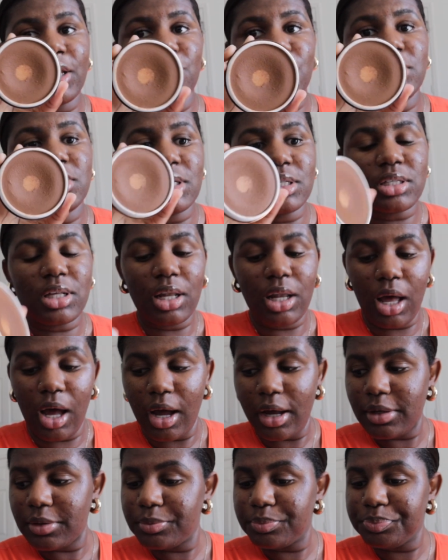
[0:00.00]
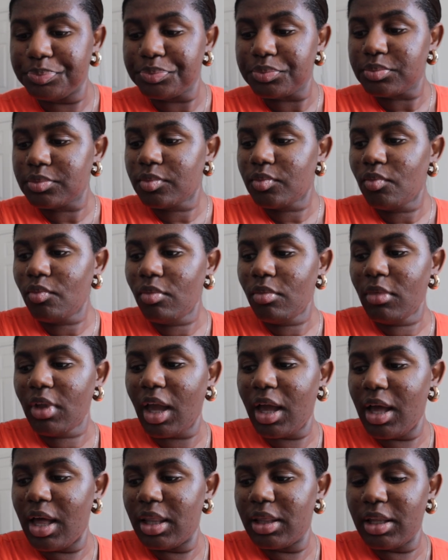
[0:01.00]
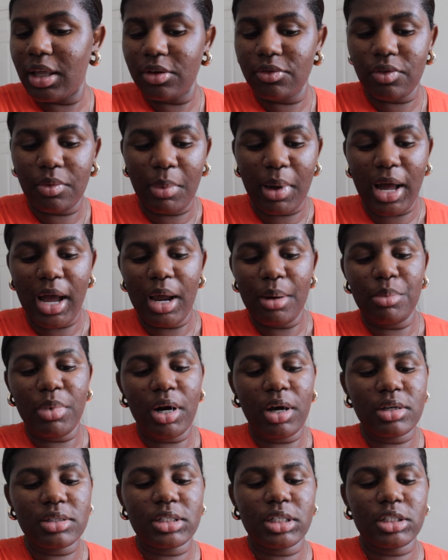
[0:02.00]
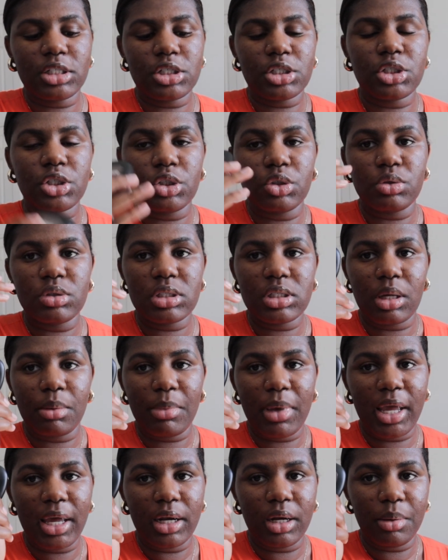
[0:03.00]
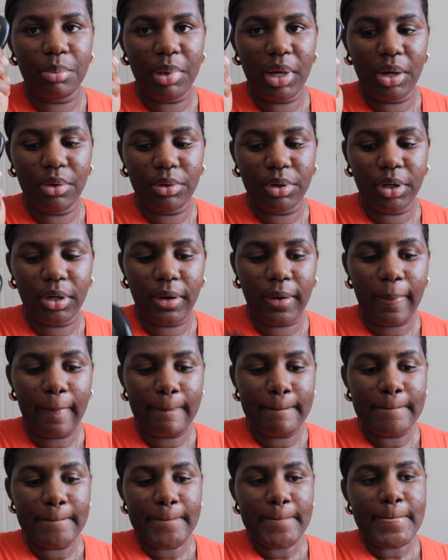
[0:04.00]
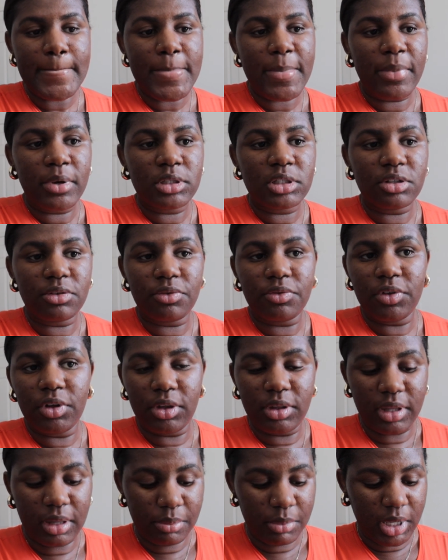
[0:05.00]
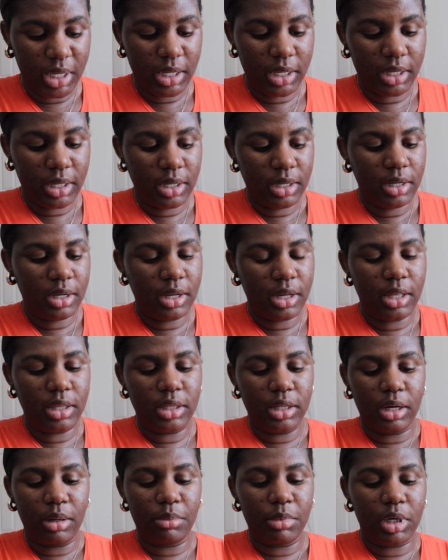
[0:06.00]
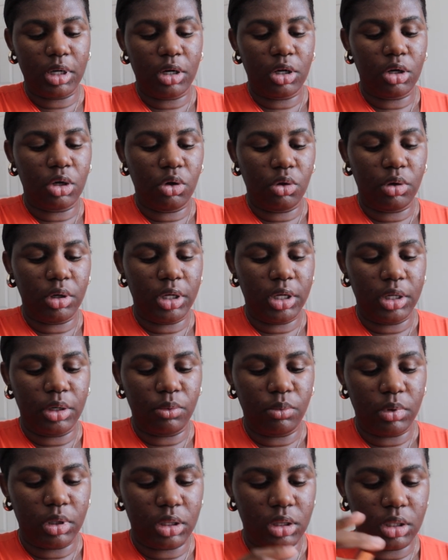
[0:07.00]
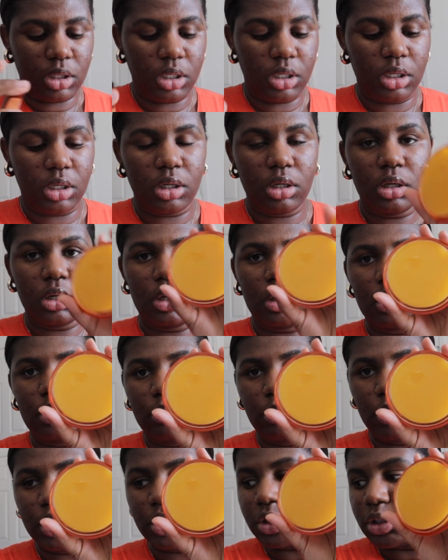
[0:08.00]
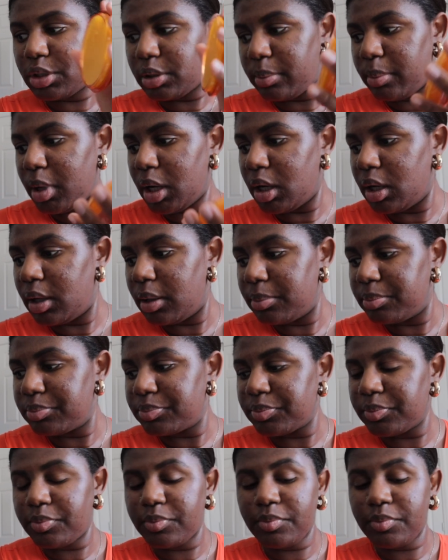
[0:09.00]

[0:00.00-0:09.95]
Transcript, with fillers: use this a lot. And then for my eyebrows, I just use some henna powder to fill them in. And then I'm gonna go in with the moisture balm